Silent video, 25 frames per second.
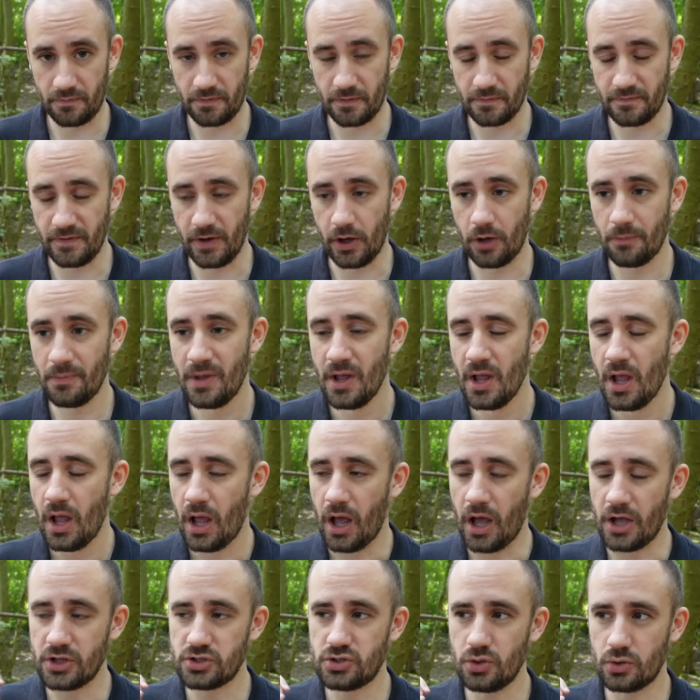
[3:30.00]
the film,
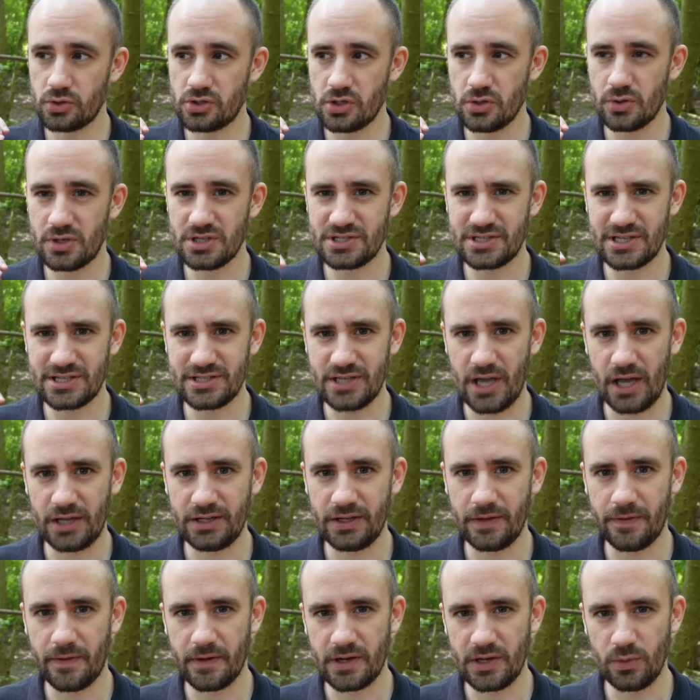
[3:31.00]
George Lucas
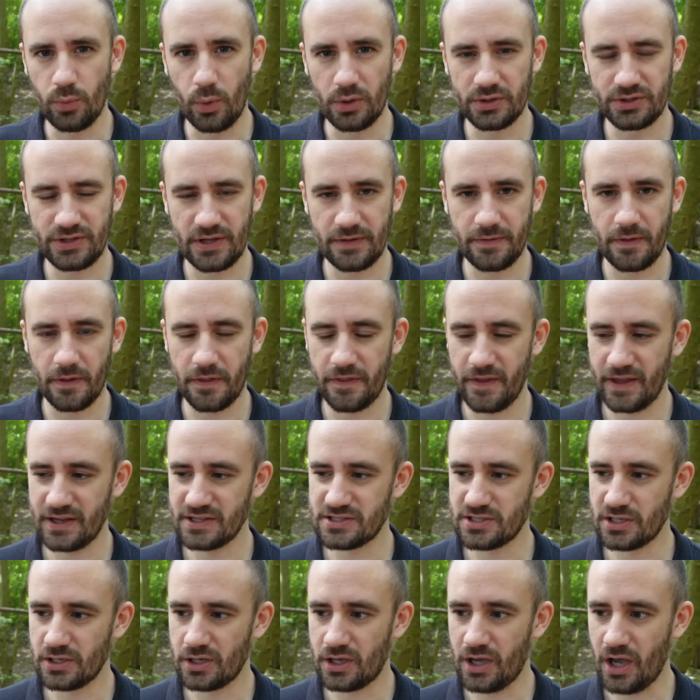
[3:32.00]
decided that he wanted the thing
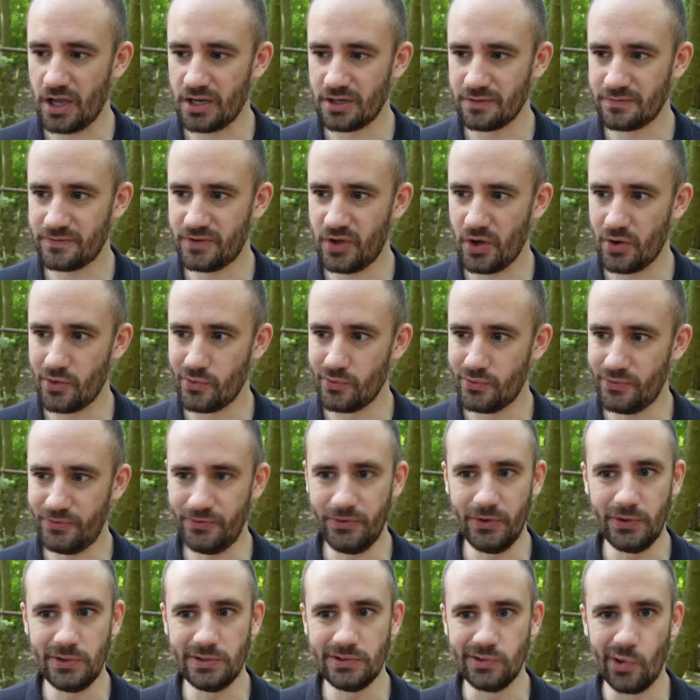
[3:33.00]
to kind of go
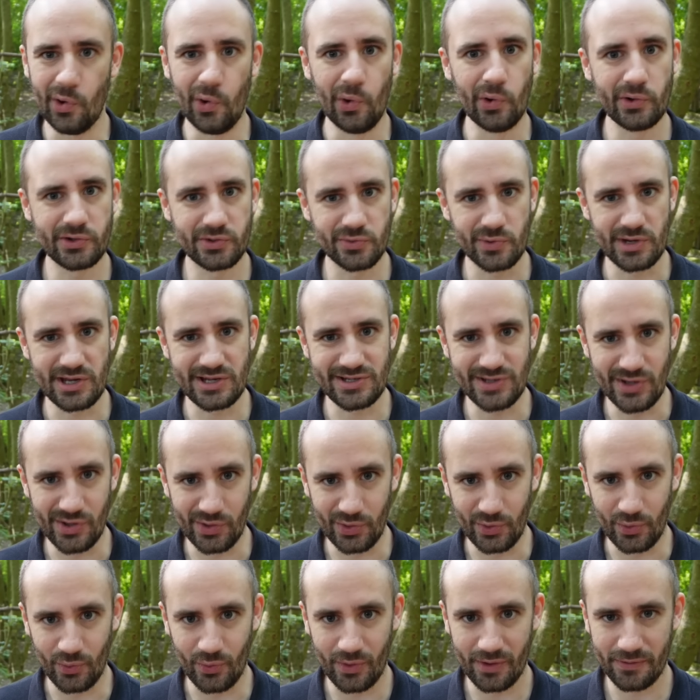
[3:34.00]
full Audrey
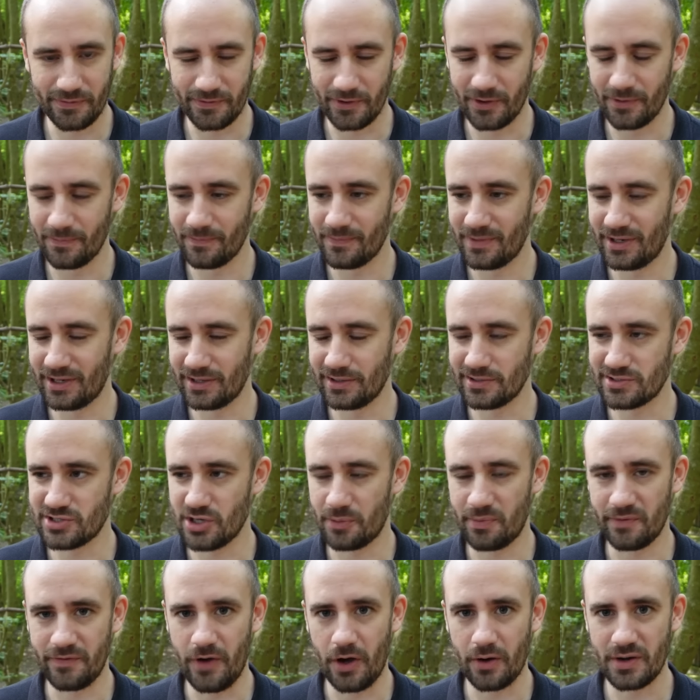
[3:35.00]
2 from Little
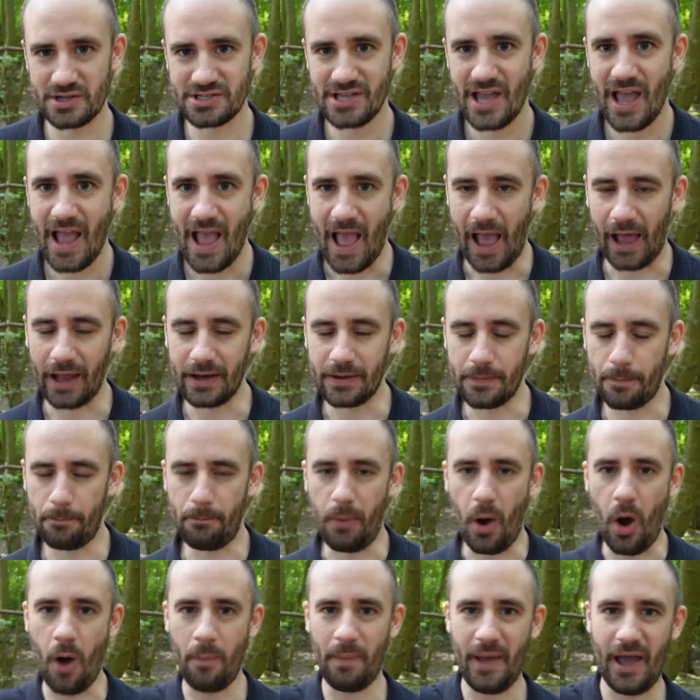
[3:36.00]
Shop of Horrors and
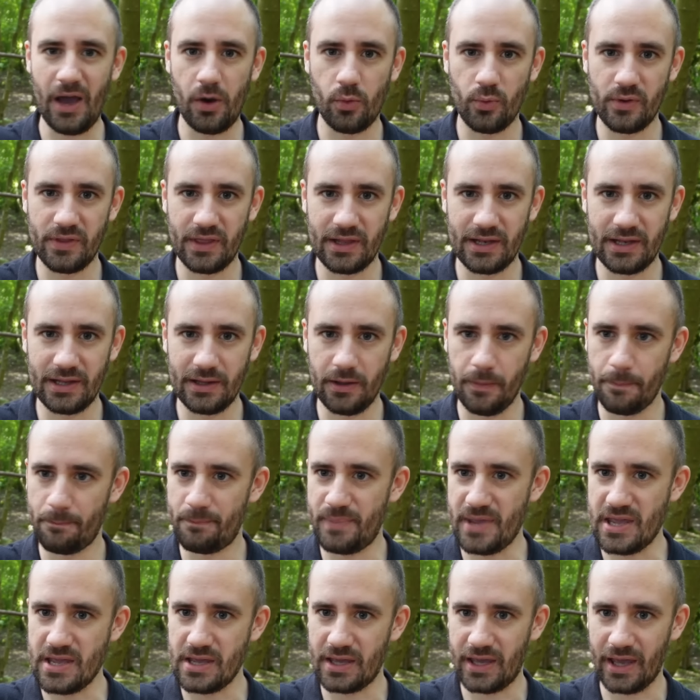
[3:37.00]
pop out with a little
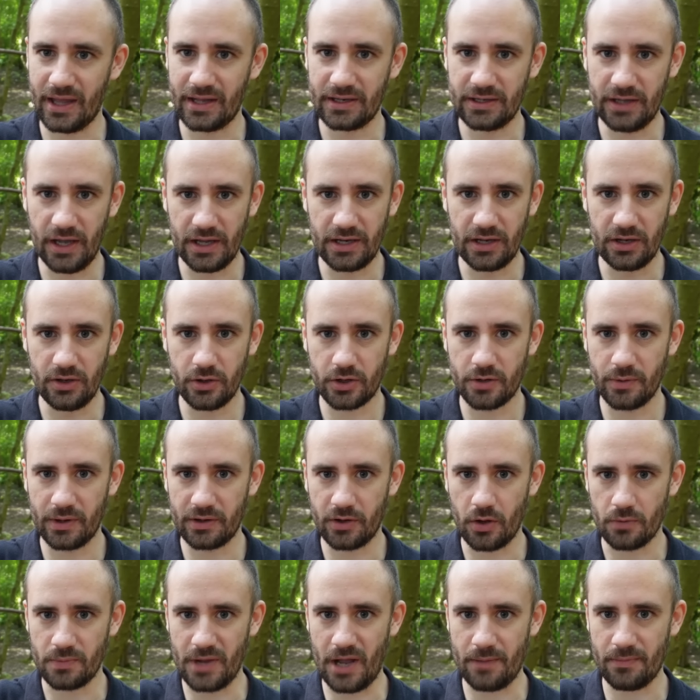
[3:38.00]
beak and kind of look
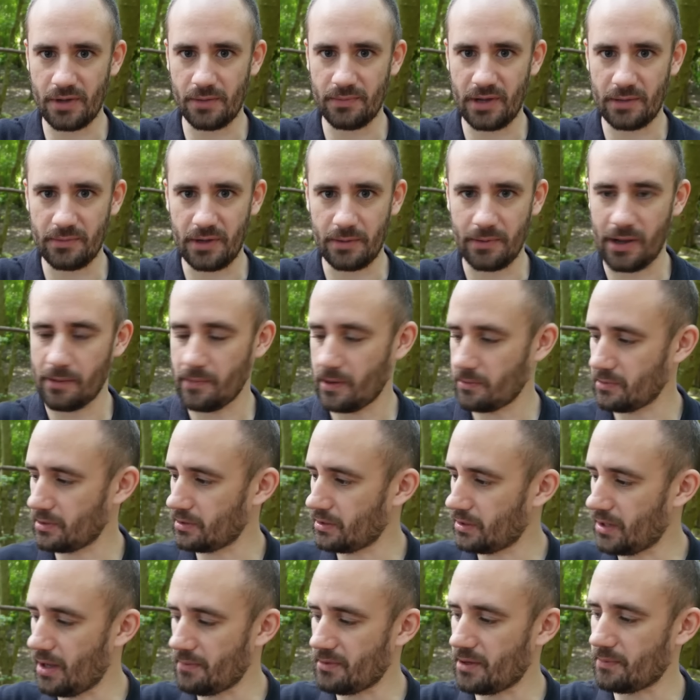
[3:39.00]
around and go, nom, nom, nom, nom,
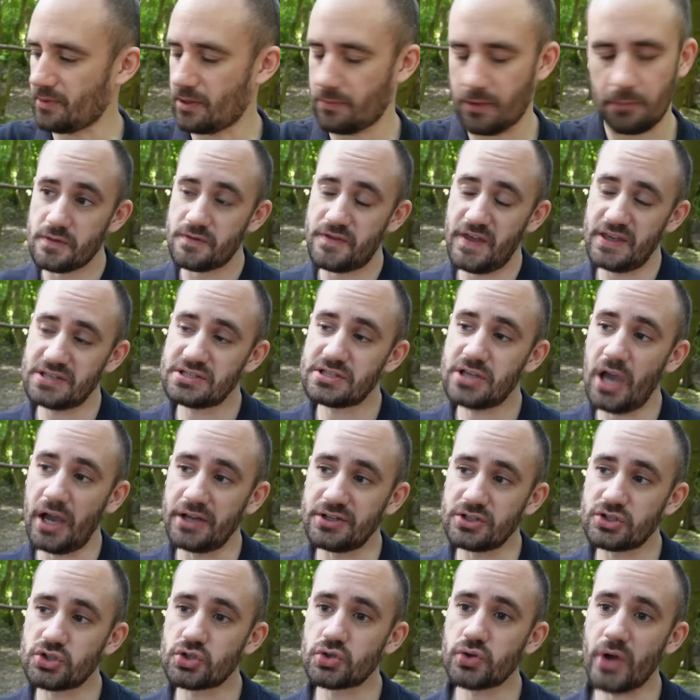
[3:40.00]
nom, nom, nom, nom. This
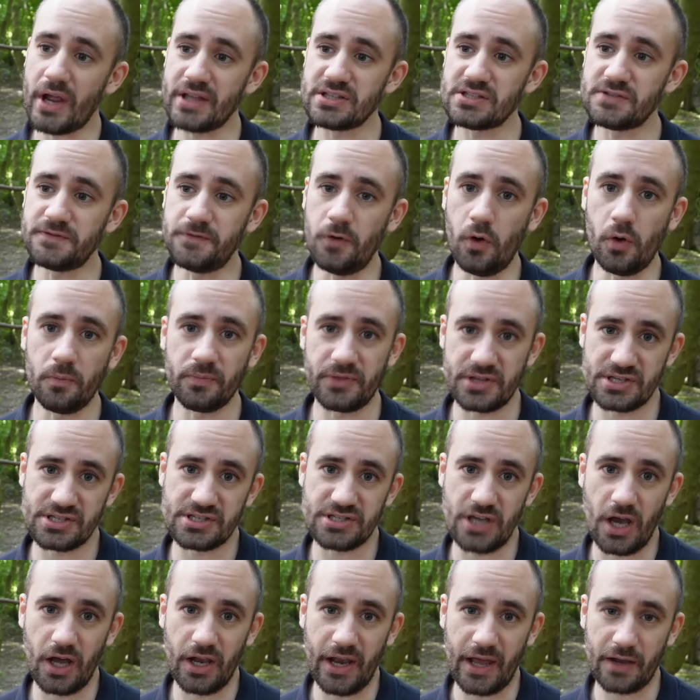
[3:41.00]
kind of transformed the
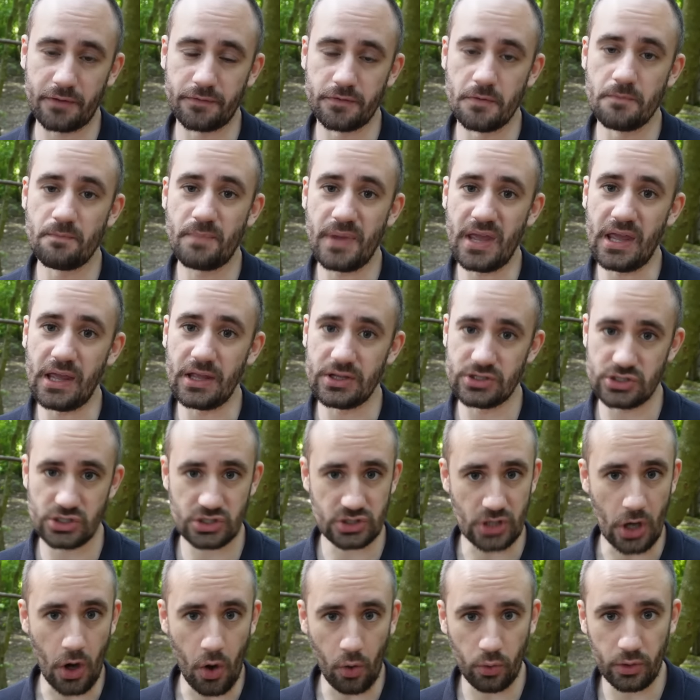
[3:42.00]
Sarlacc from being
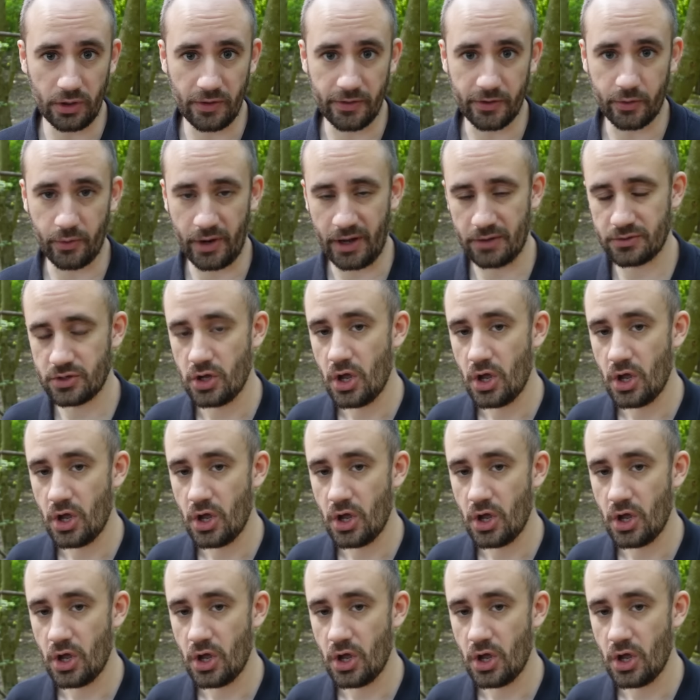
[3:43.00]
just a hole in the ground